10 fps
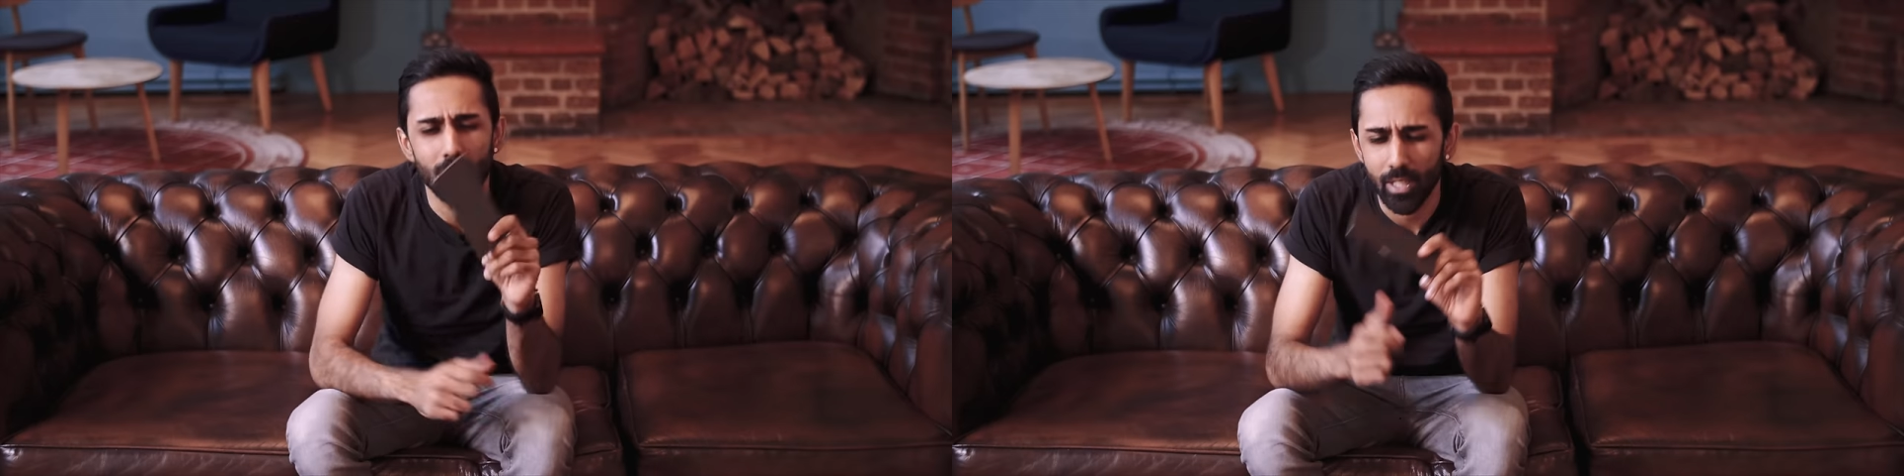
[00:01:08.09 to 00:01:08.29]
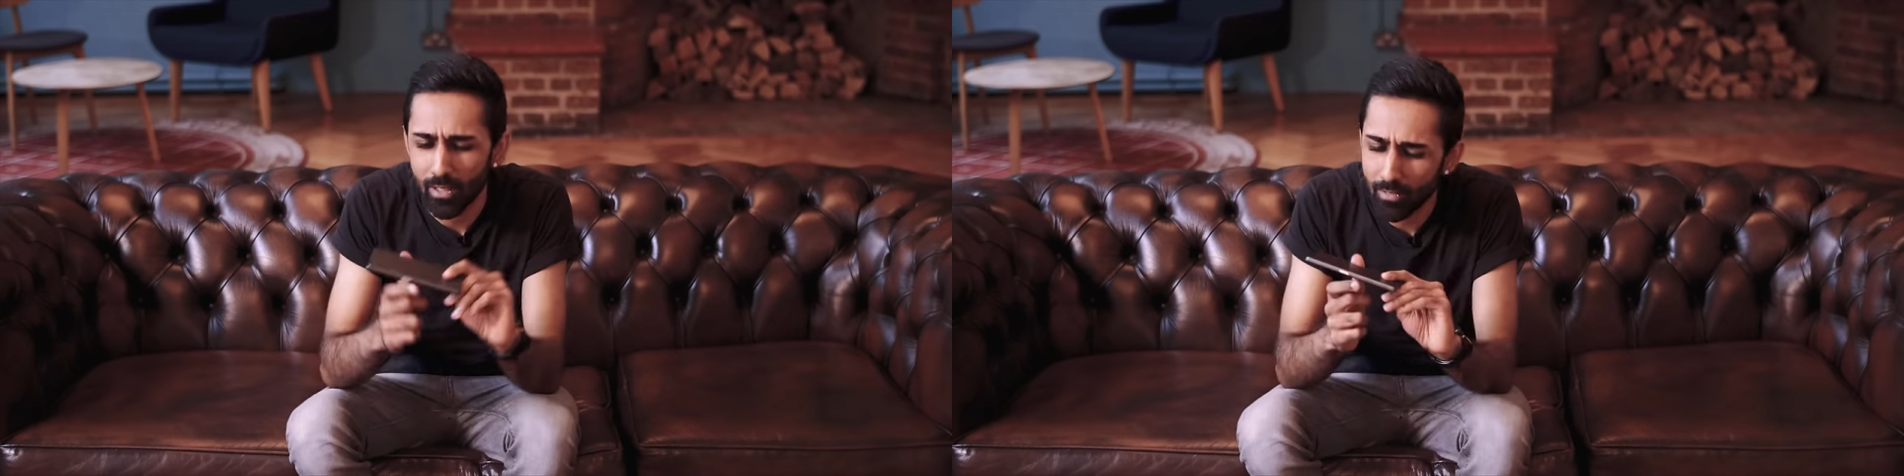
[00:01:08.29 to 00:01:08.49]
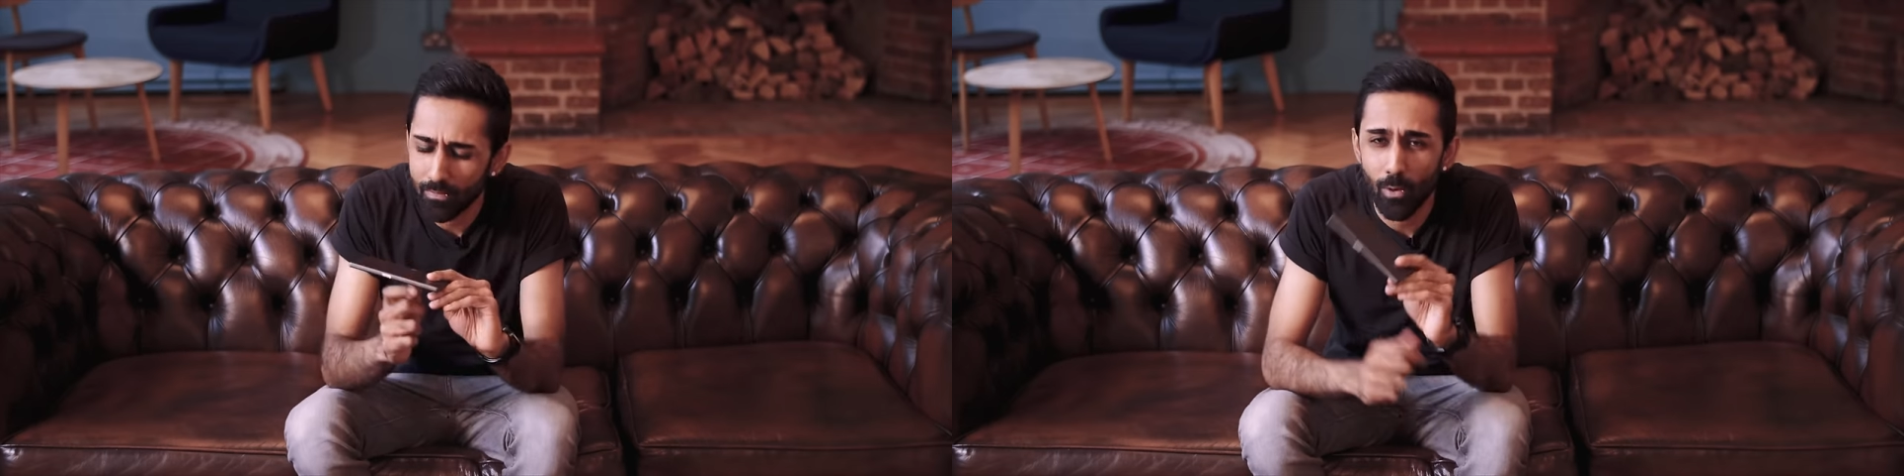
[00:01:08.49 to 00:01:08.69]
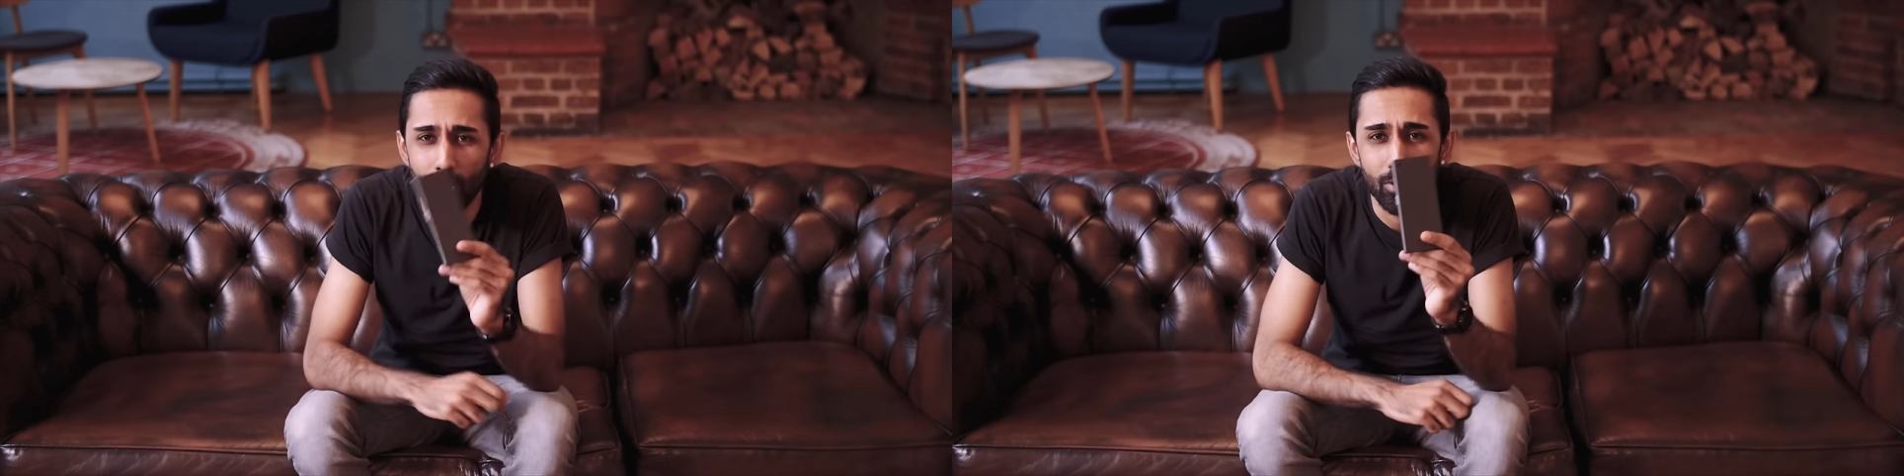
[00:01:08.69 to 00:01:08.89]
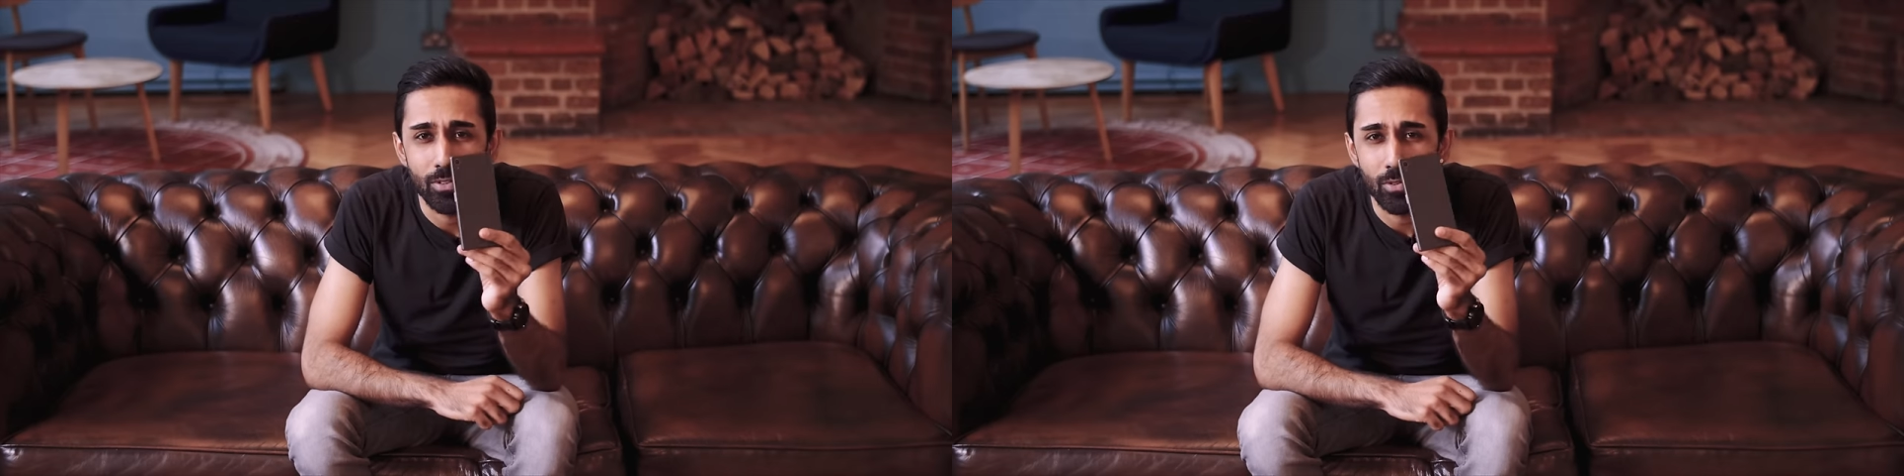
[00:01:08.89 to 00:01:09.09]
like the
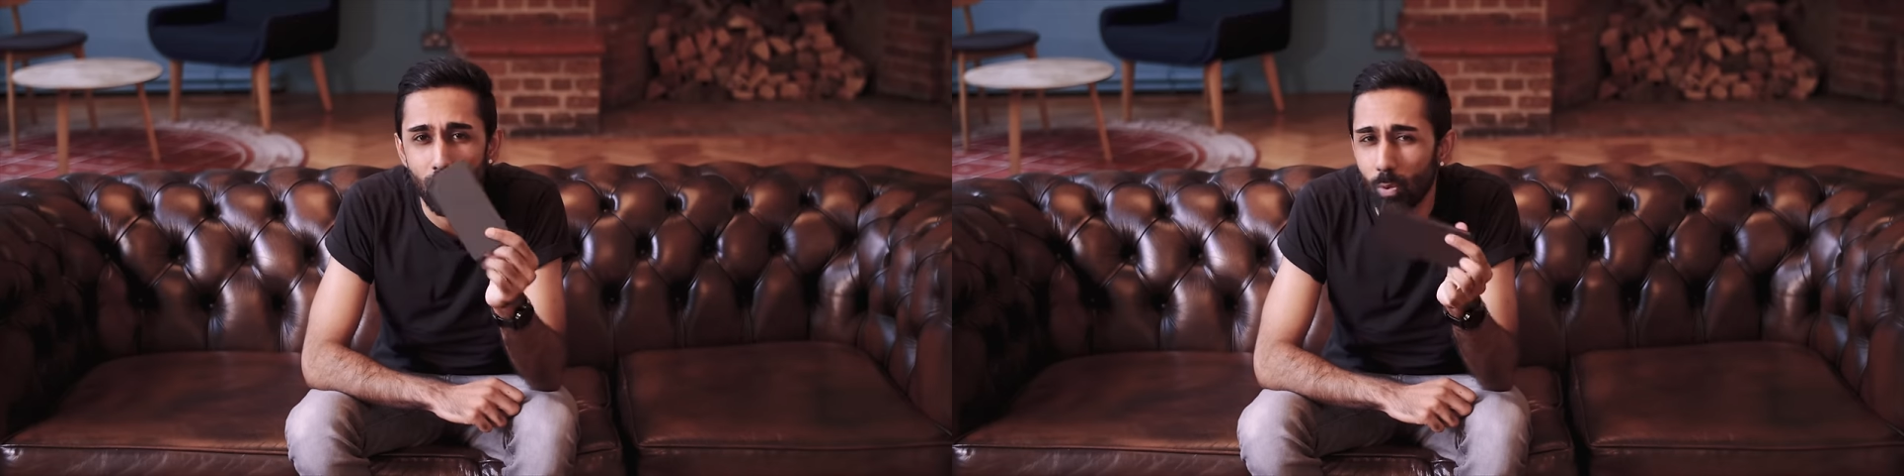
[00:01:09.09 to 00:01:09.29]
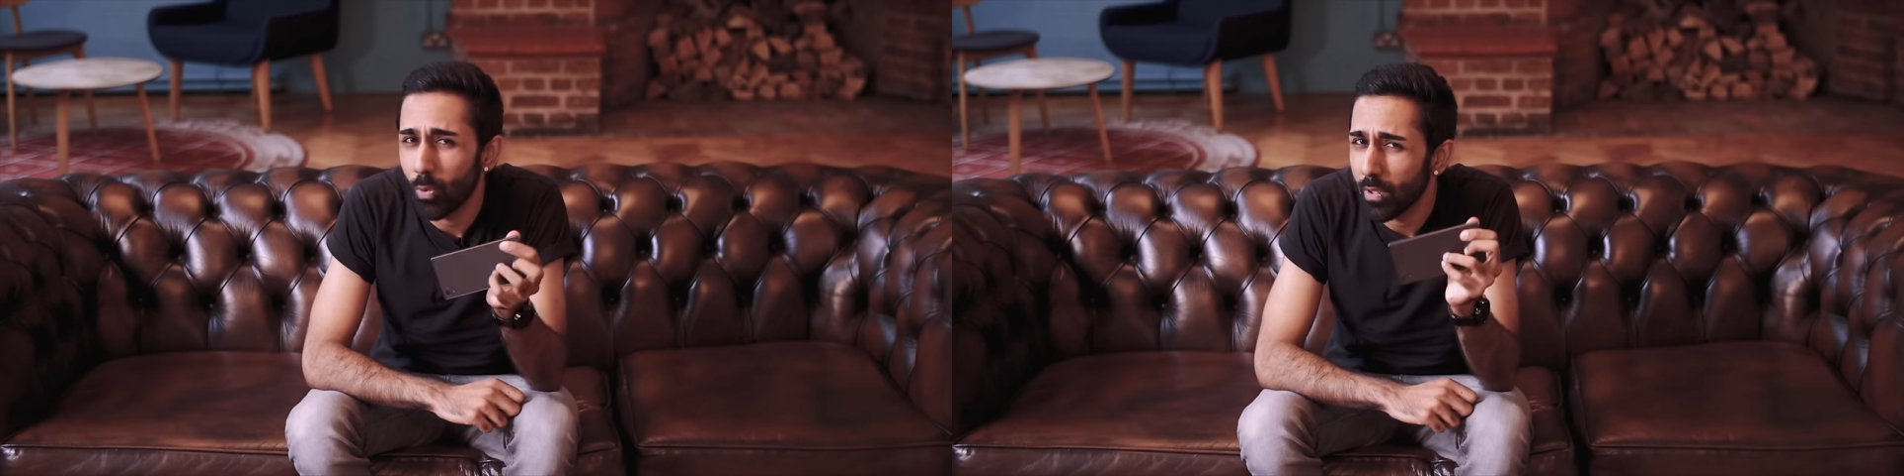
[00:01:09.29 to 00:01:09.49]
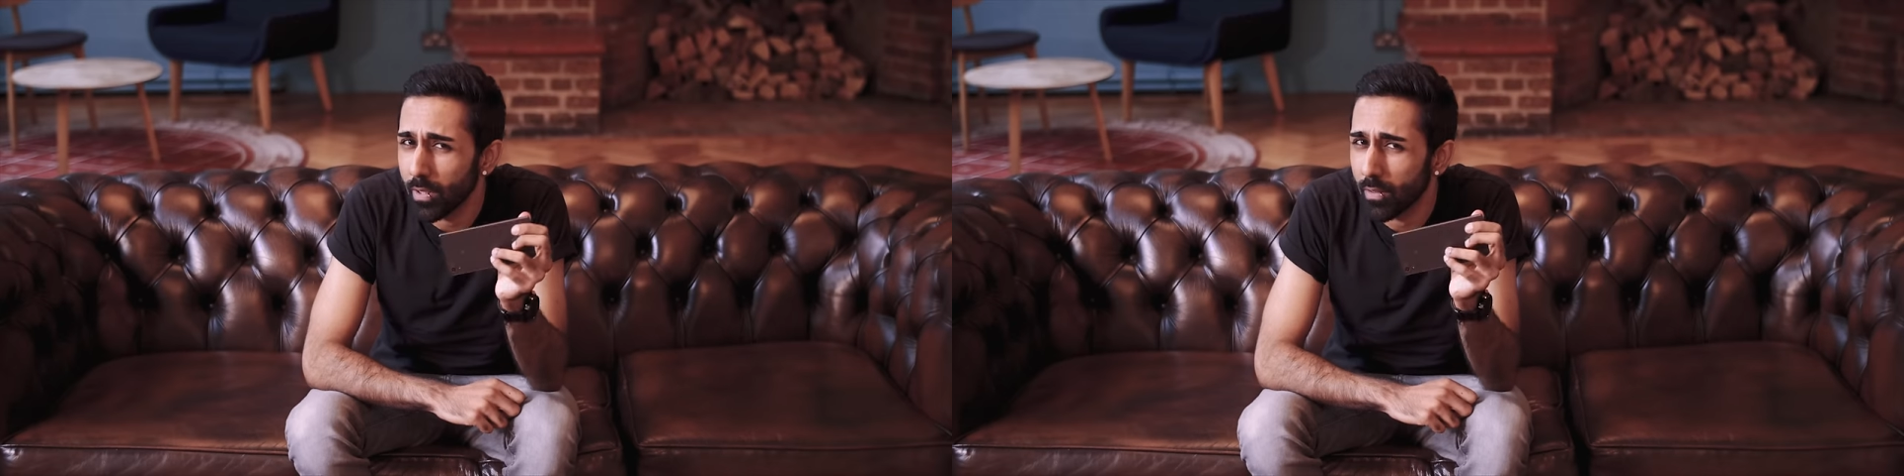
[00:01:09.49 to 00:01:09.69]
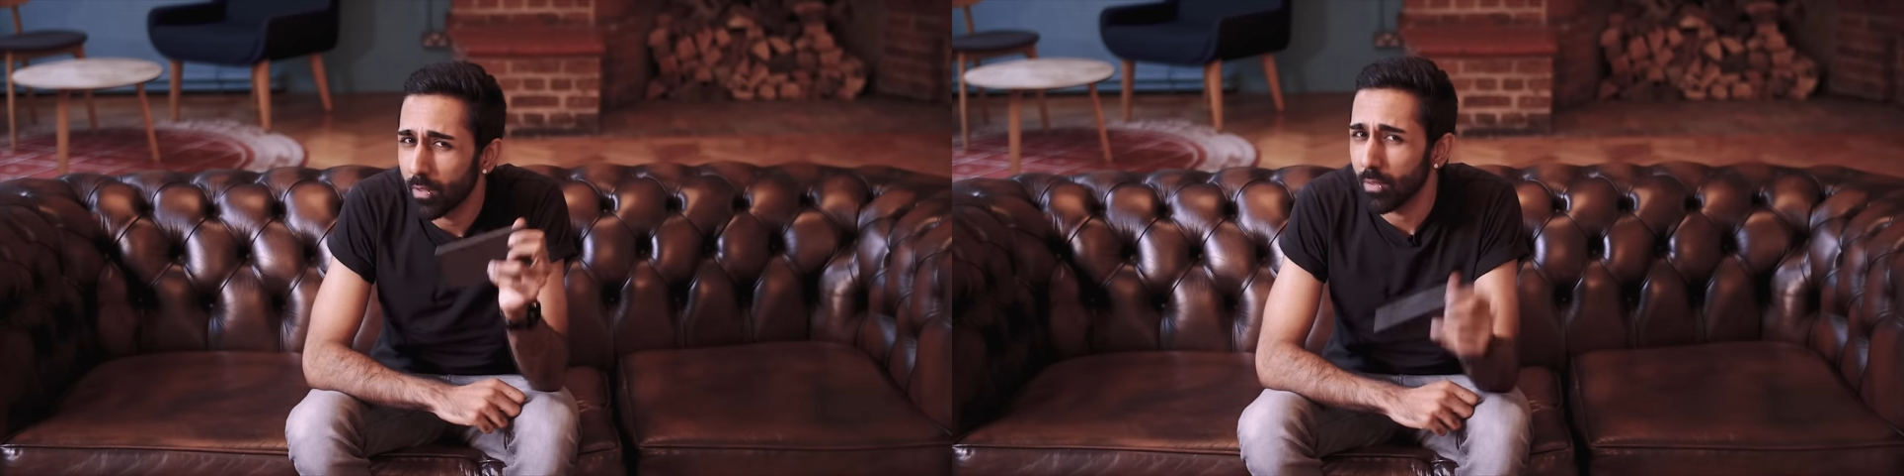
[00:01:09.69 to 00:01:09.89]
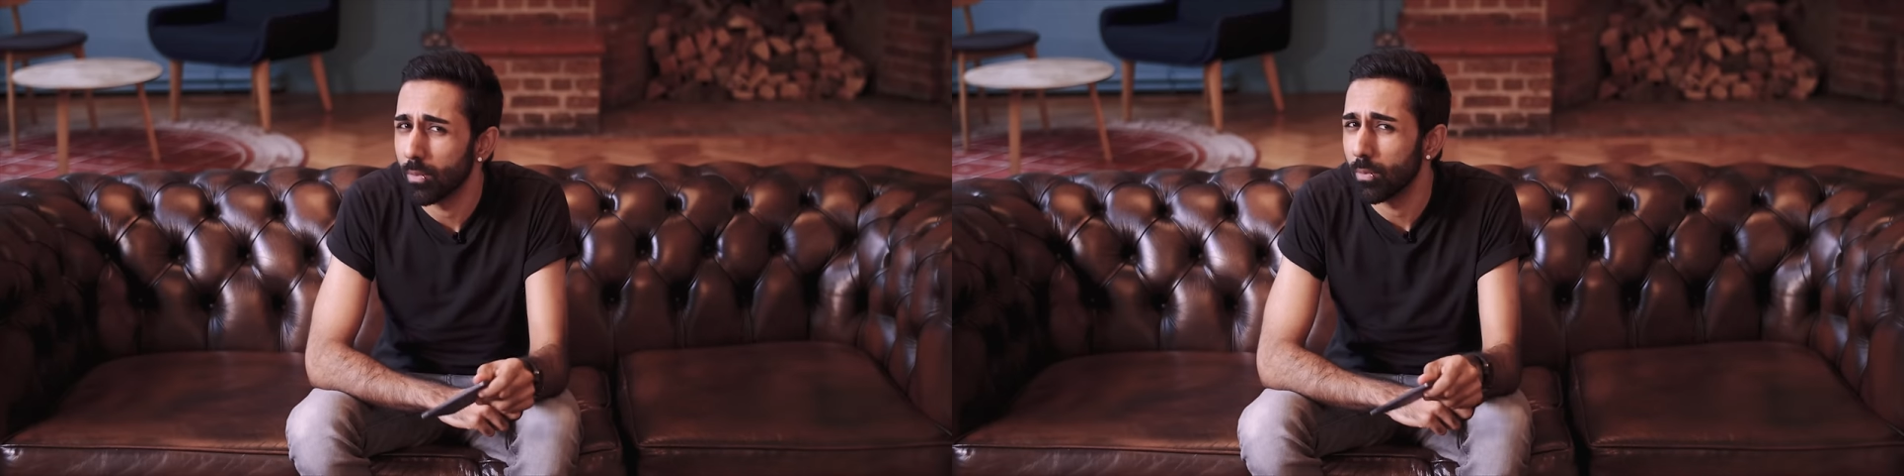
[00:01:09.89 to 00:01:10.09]
phone is calling
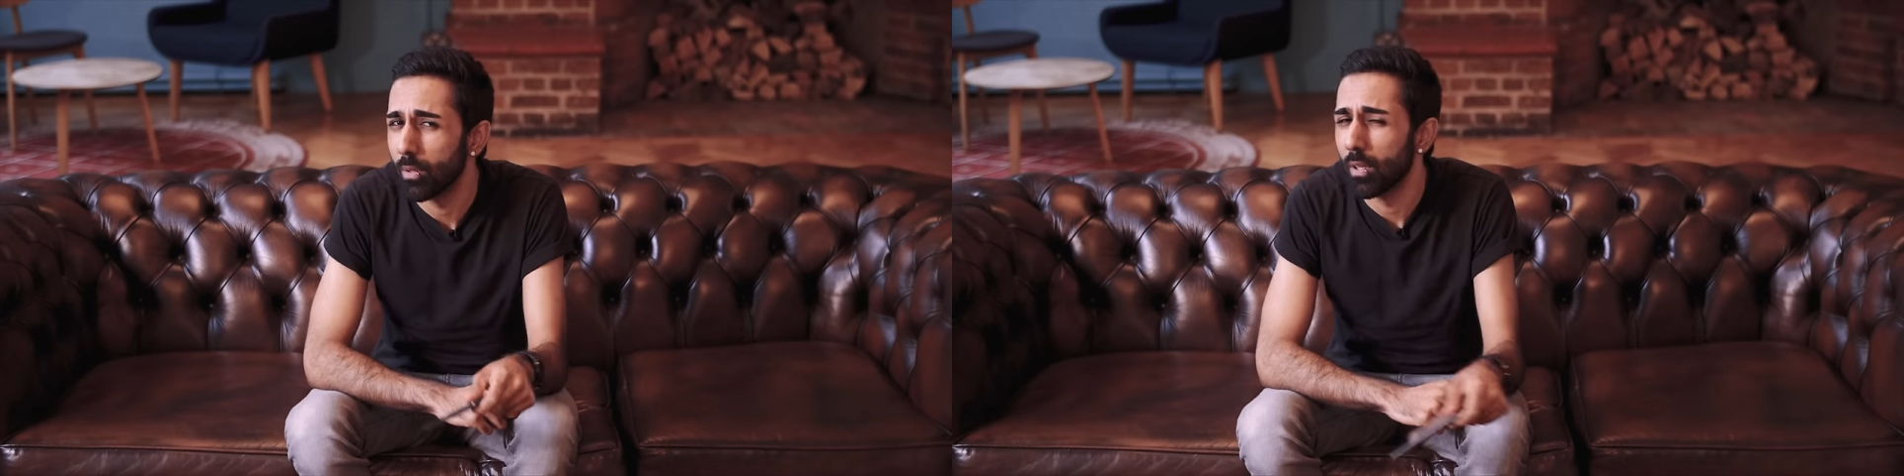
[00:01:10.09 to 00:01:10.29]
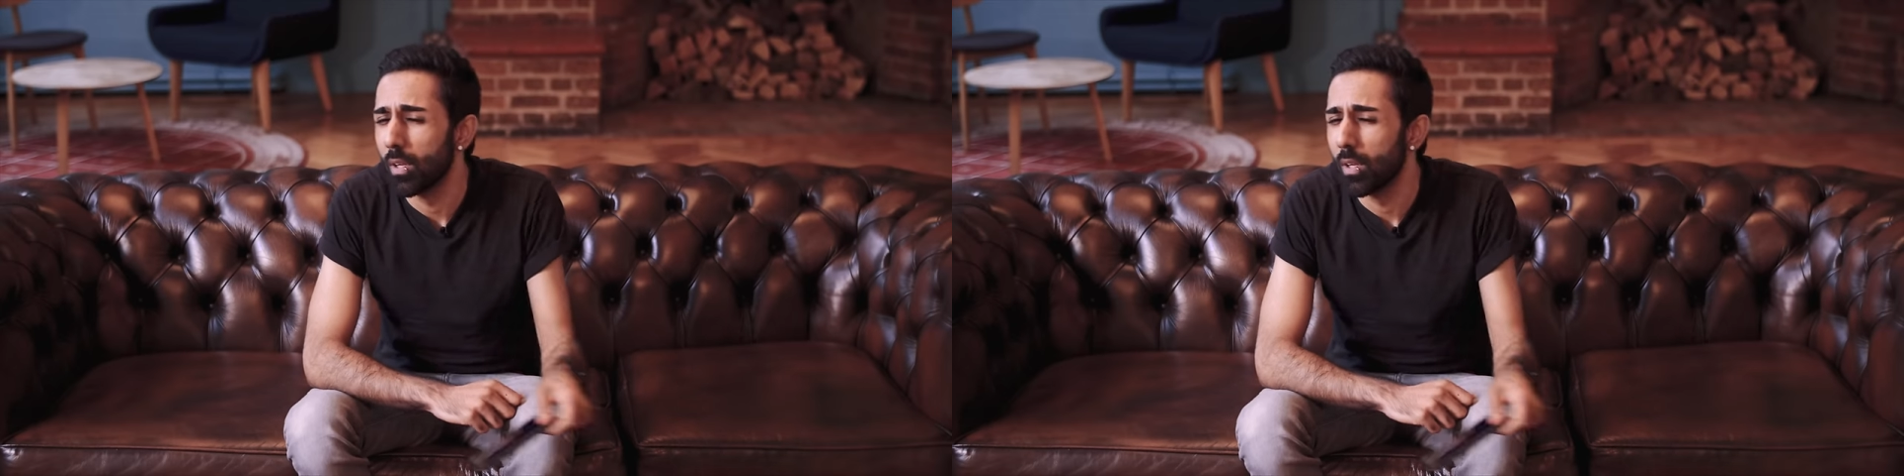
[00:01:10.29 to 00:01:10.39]
to you.